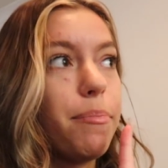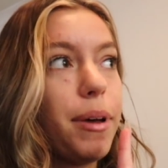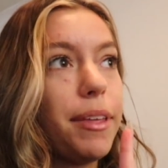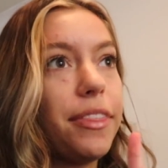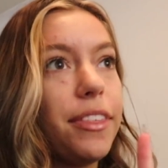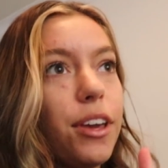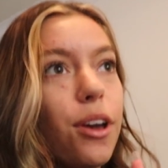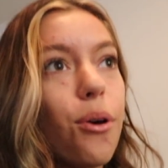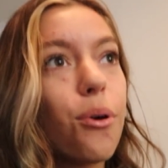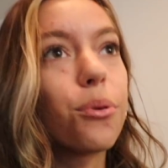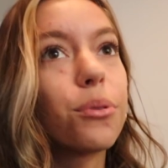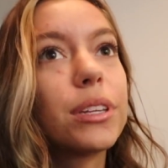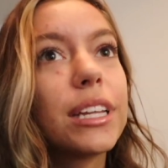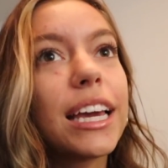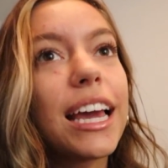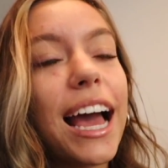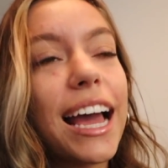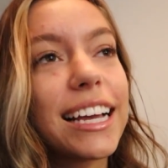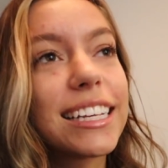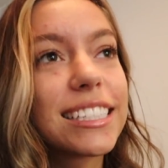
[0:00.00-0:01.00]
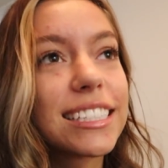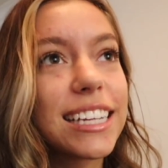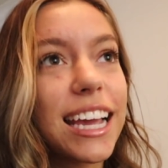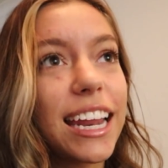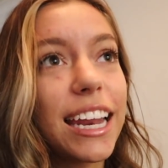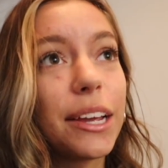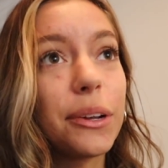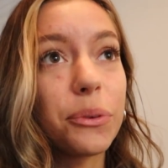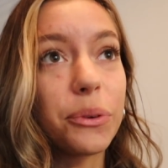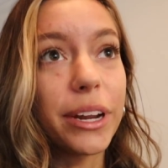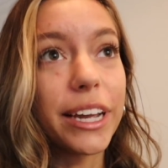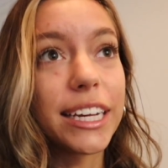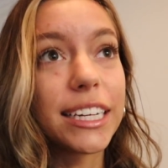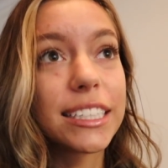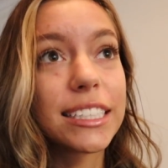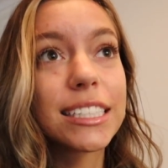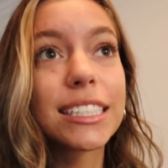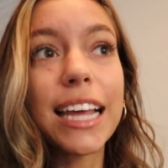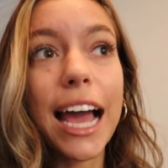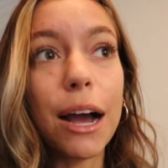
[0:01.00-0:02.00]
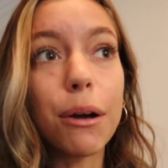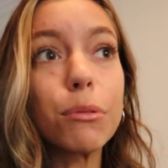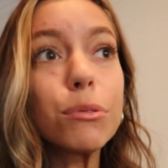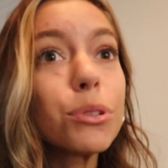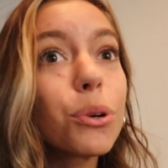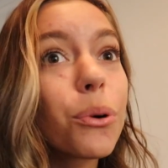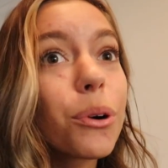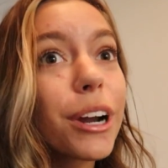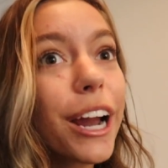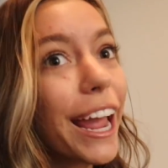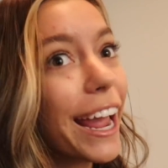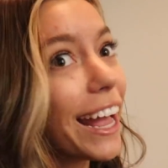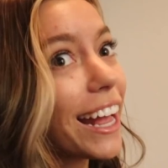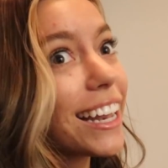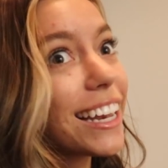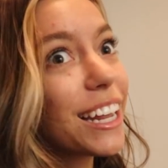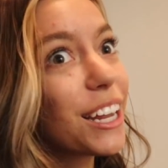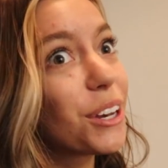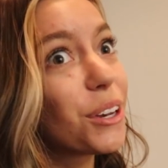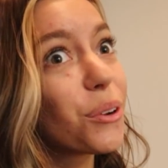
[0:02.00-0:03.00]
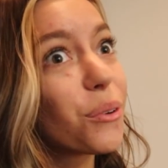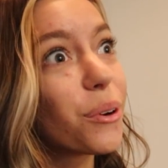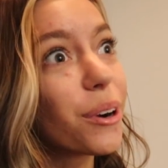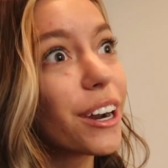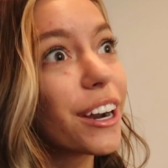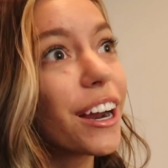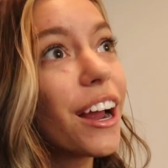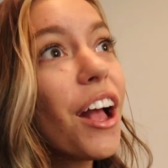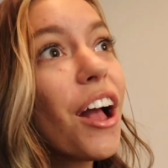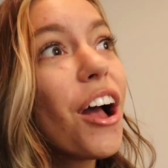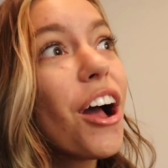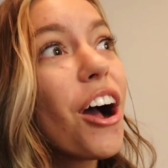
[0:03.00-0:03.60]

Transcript: but the only ice skating rinks, outdoor and indoor,